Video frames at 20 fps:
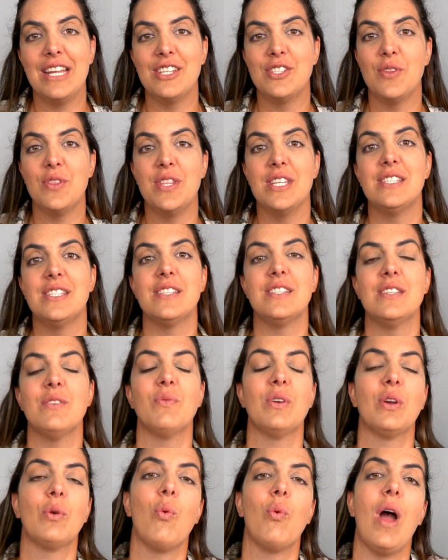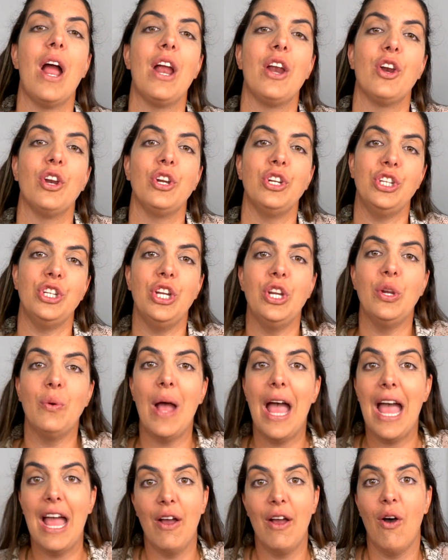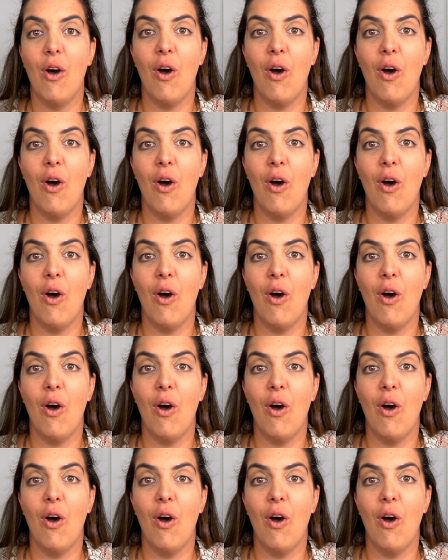So this doesn't require you at